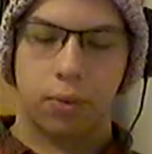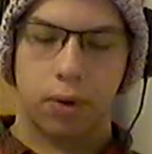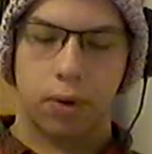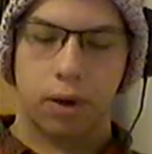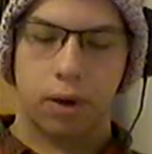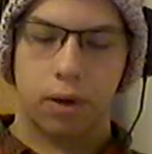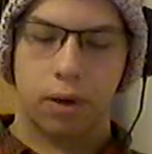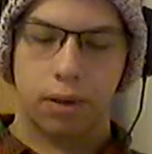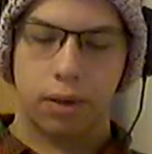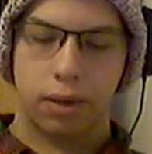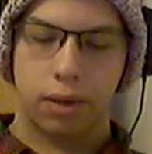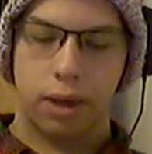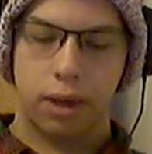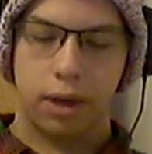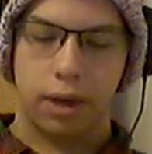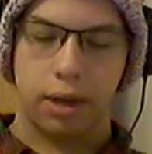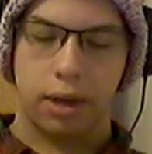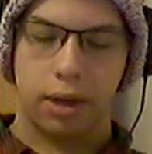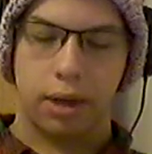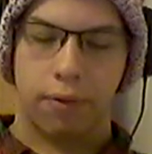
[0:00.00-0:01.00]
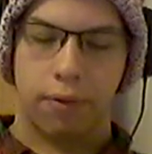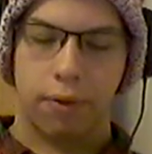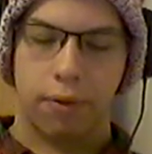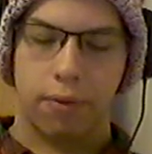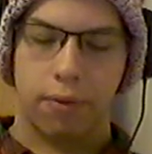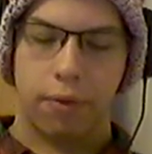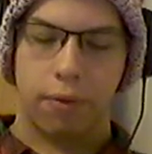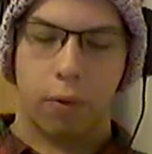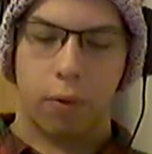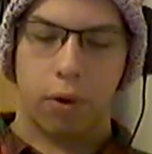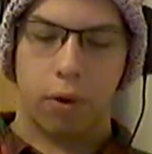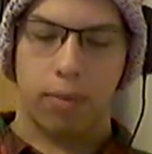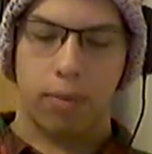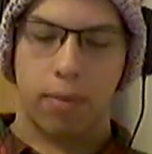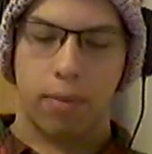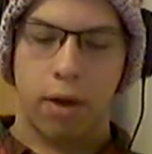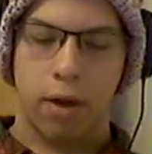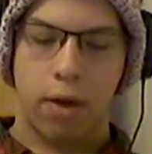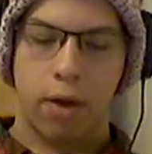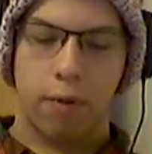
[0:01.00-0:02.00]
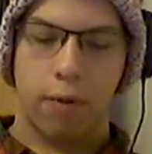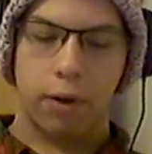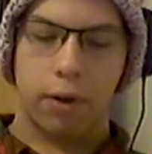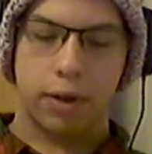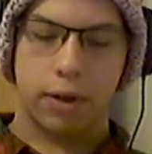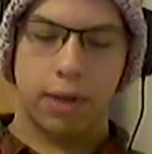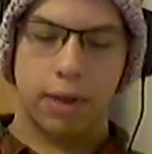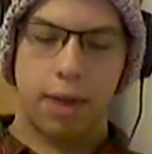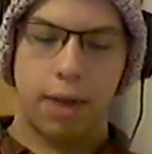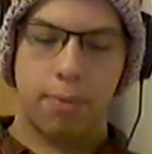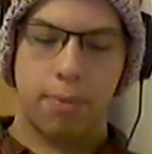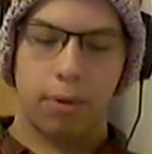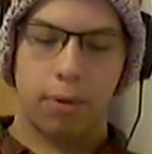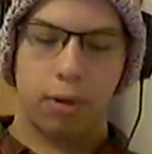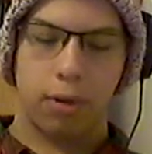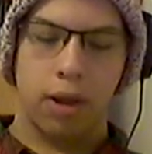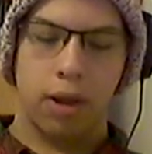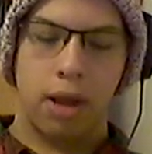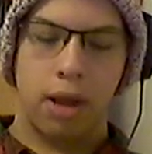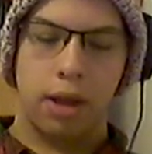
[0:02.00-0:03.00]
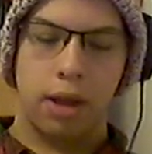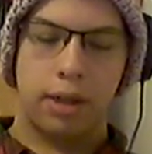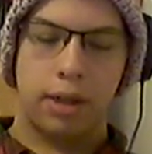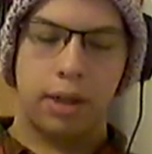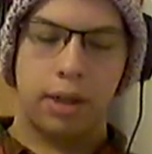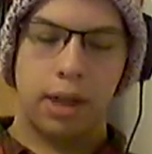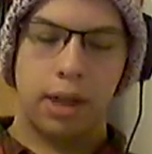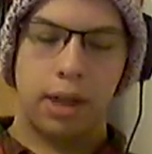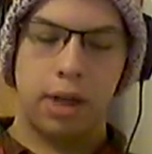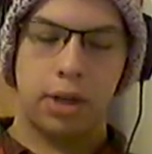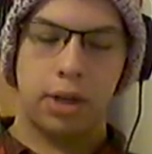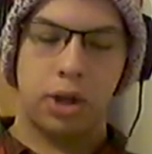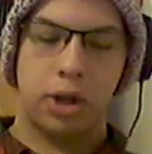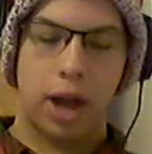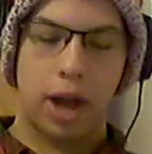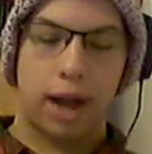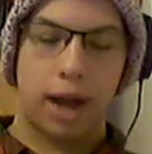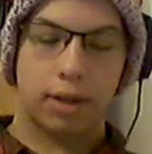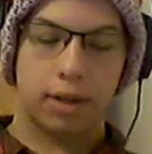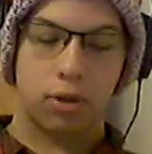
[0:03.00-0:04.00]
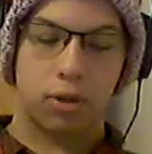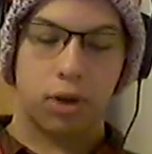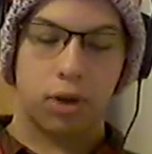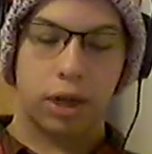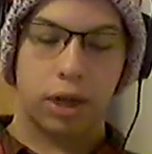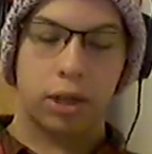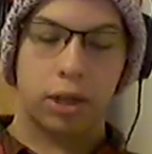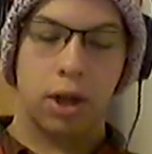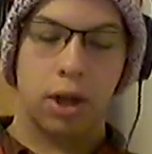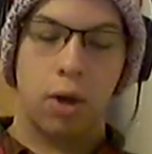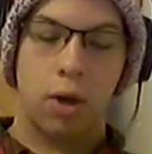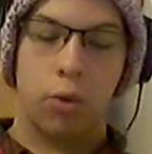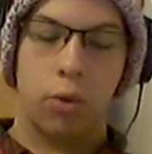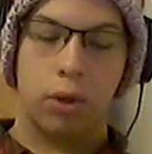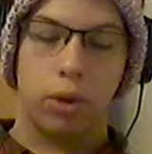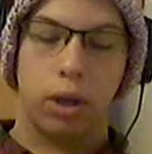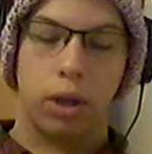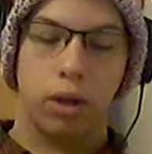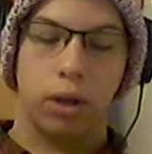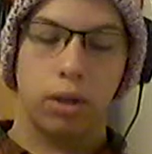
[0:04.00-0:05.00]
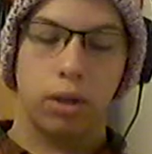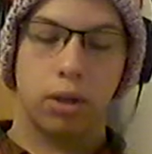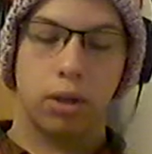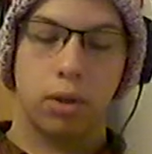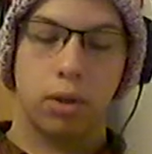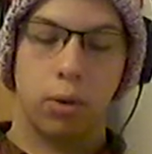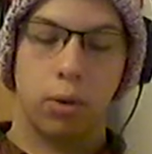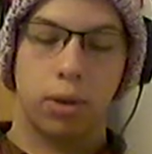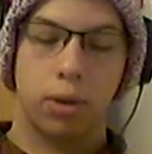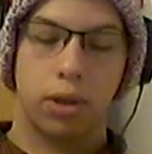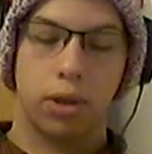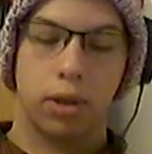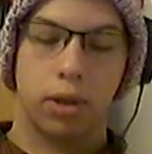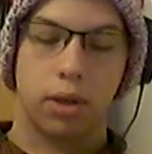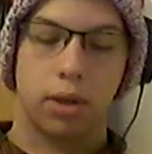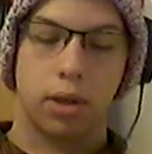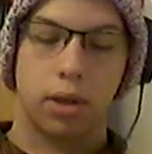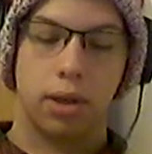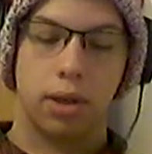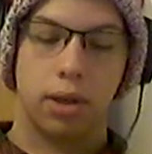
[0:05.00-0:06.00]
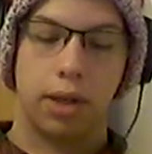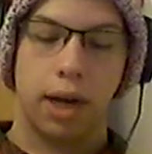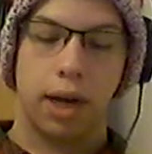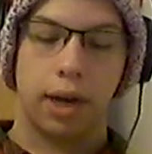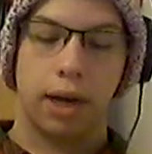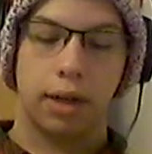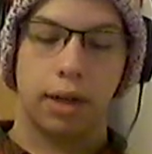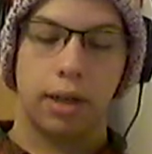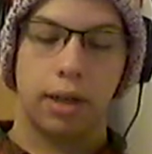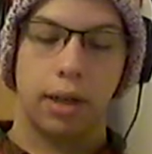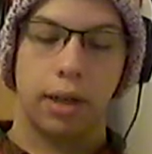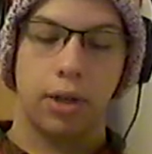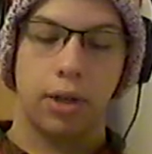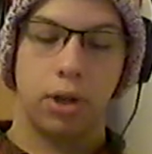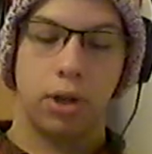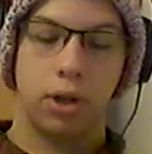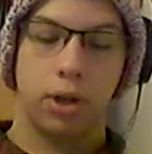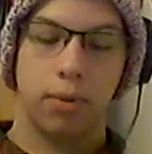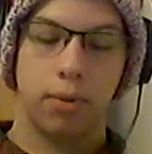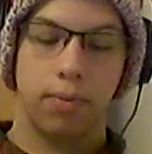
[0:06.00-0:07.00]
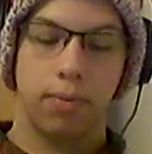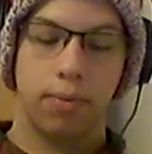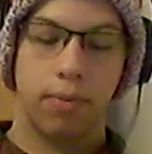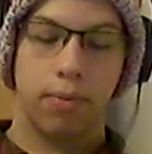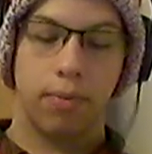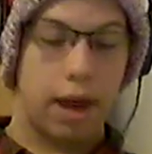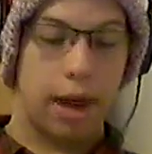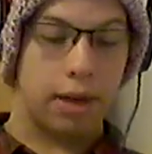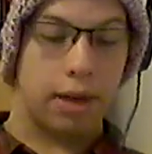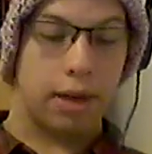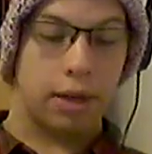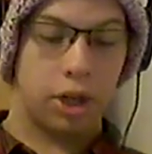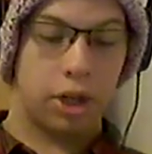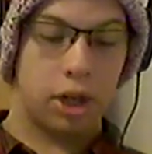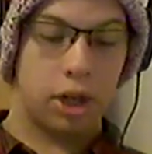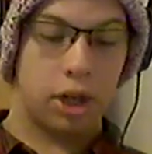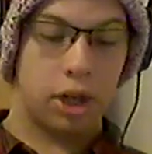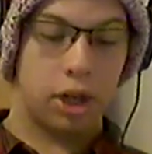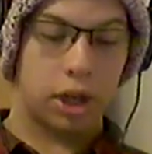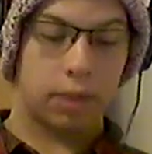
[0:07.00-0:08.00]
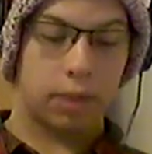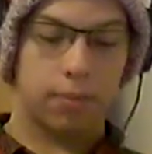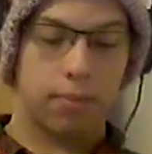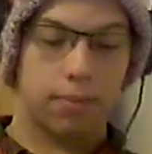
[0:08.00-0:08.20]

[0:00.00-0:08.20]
words in different form. For example, teach asterisk will yield sources containing teacher and teaching.